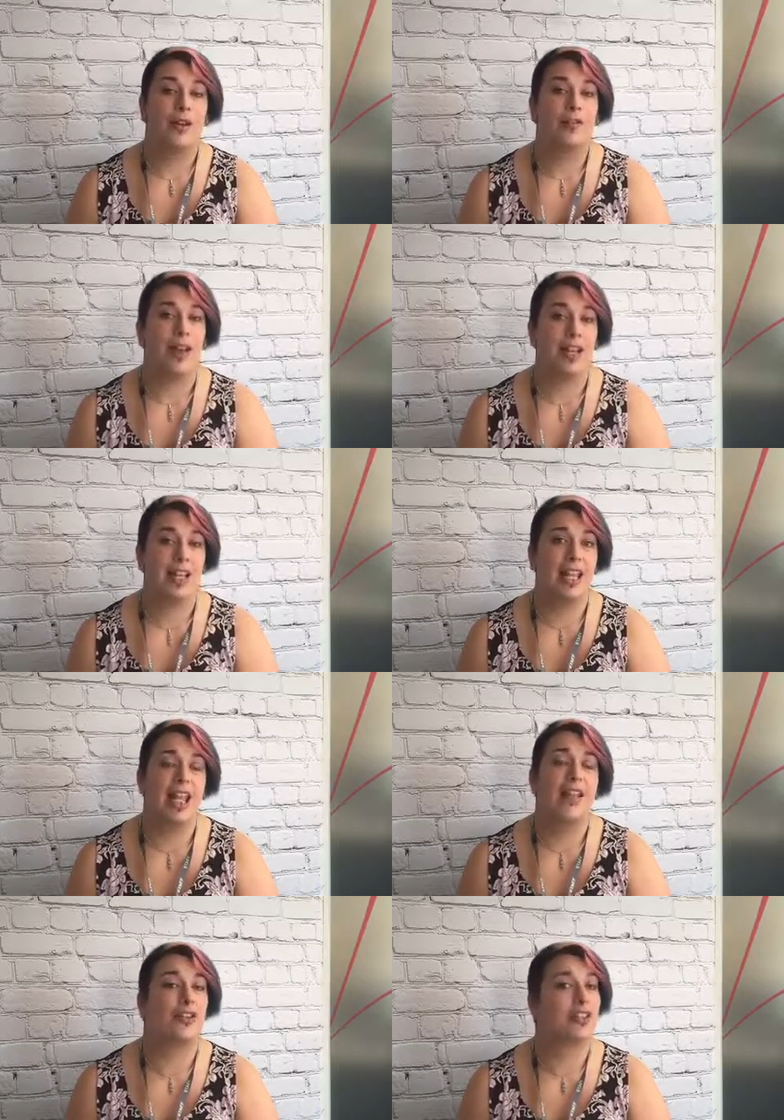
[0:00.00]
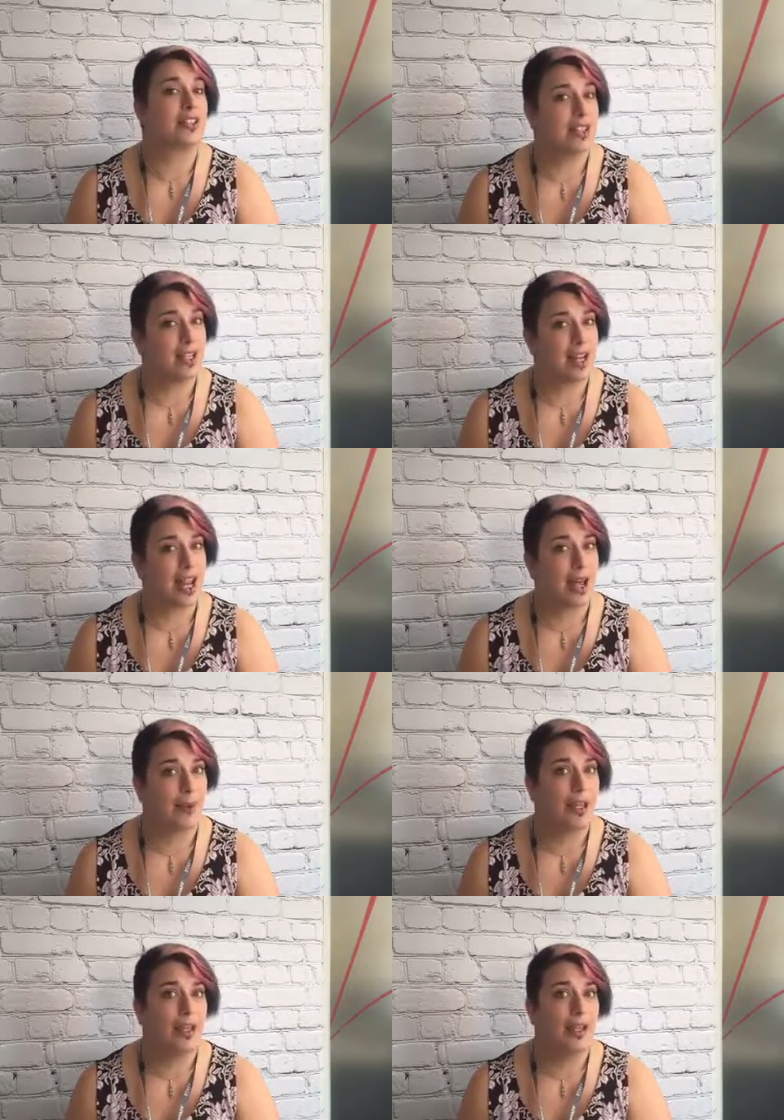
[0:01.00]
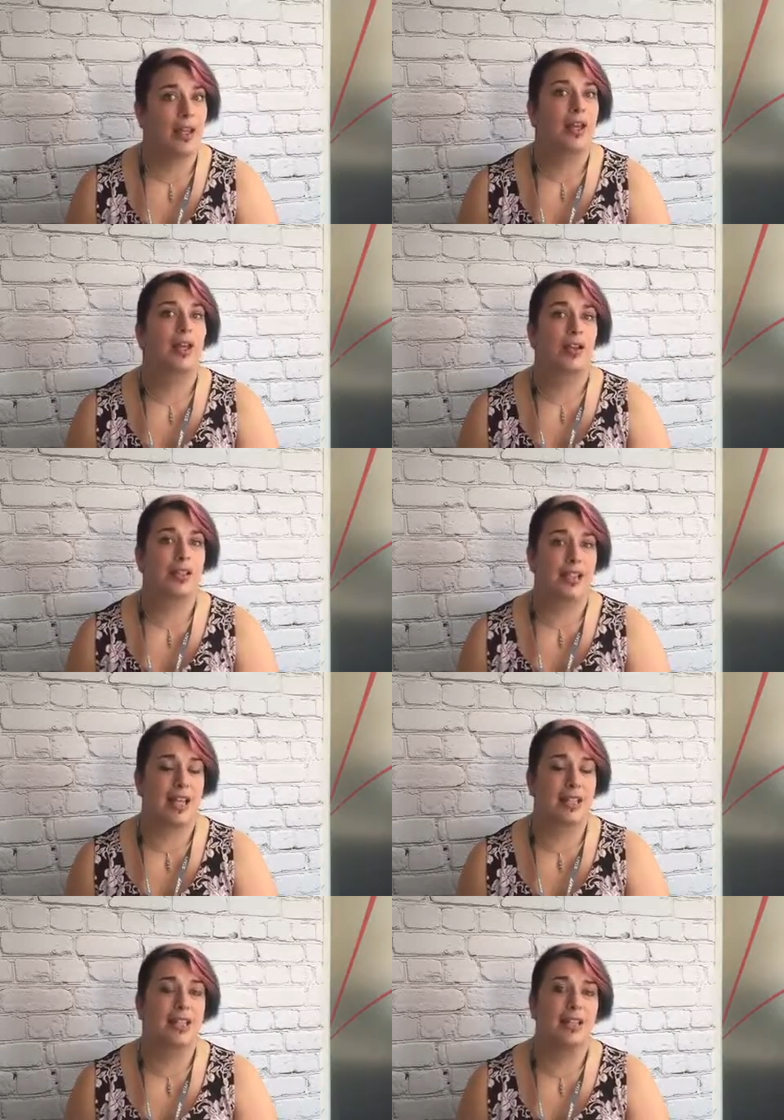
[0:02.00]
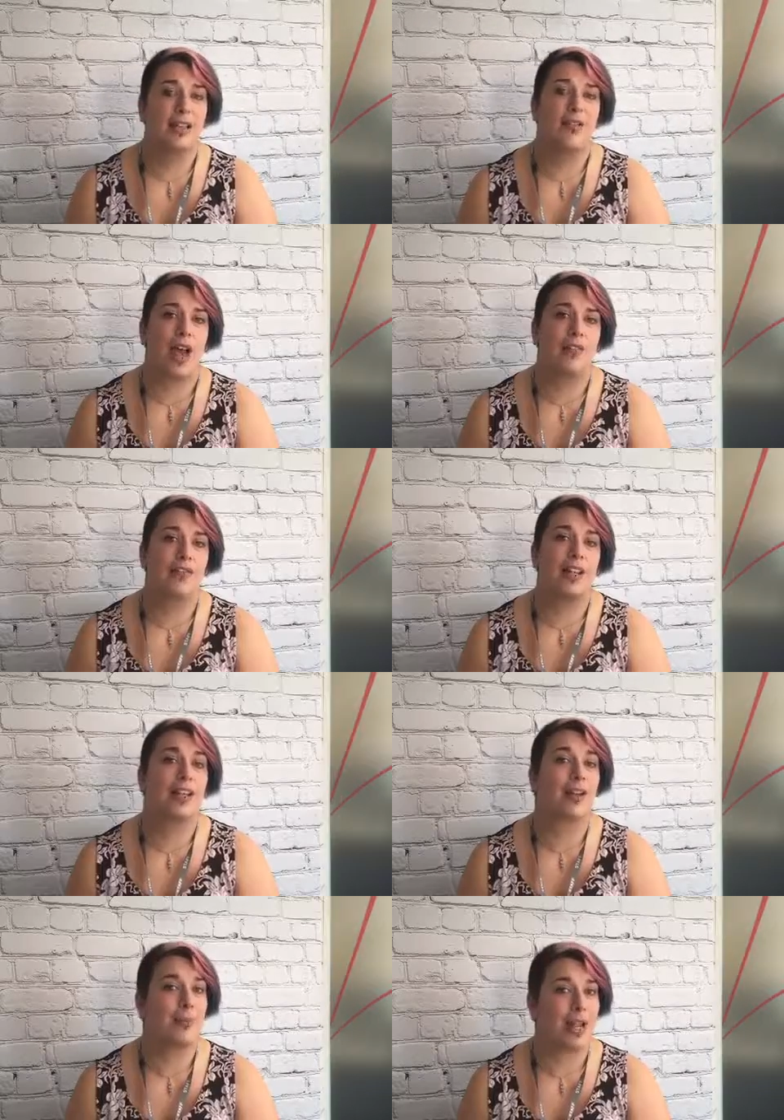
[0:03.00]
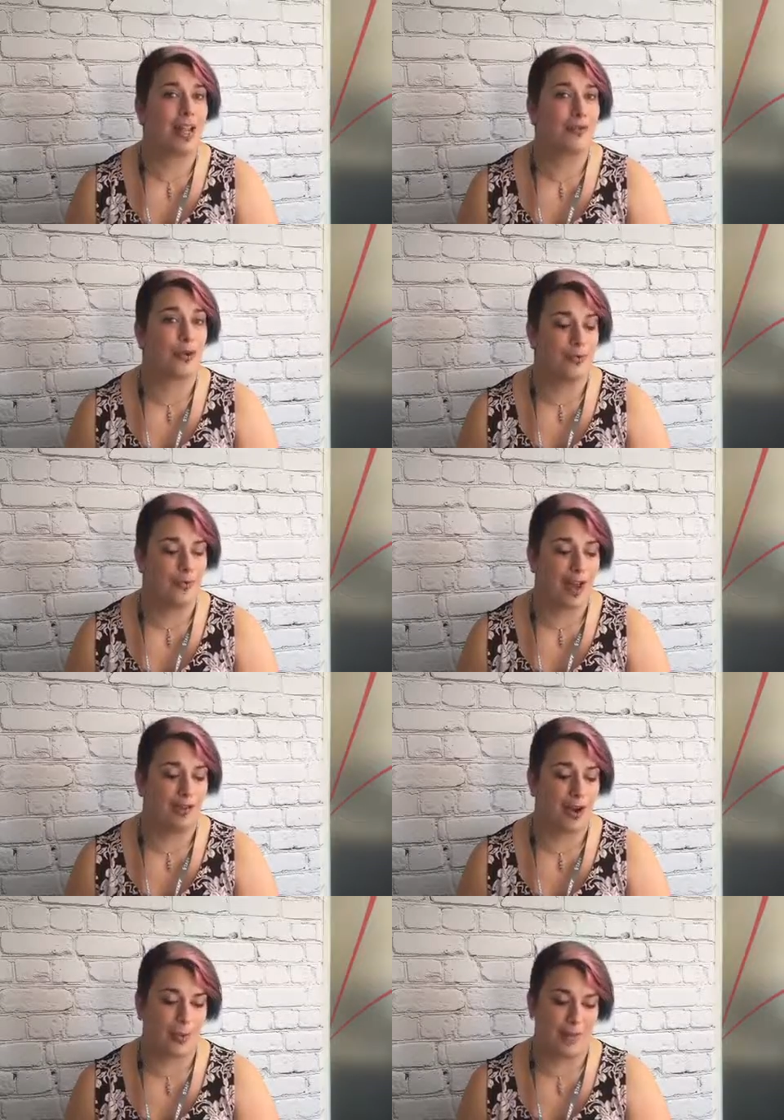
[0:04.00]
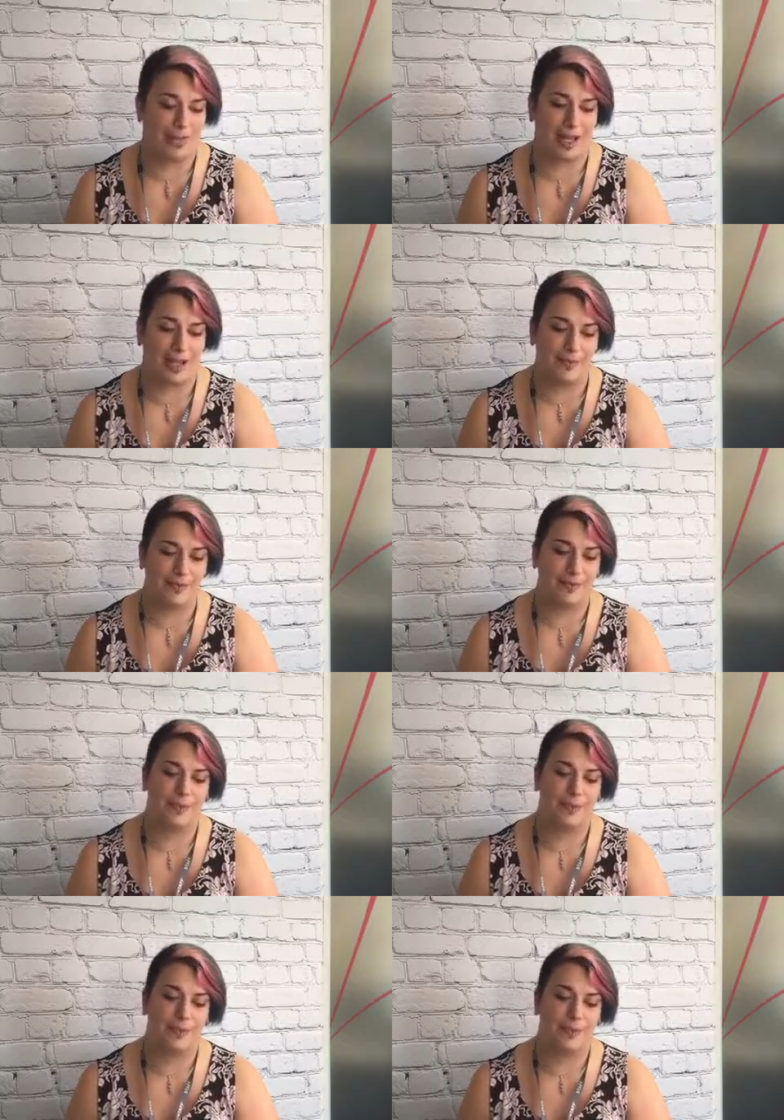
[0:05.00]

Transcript: Finally, if you're still unhappy, contact us and fill in a complaint form via our website.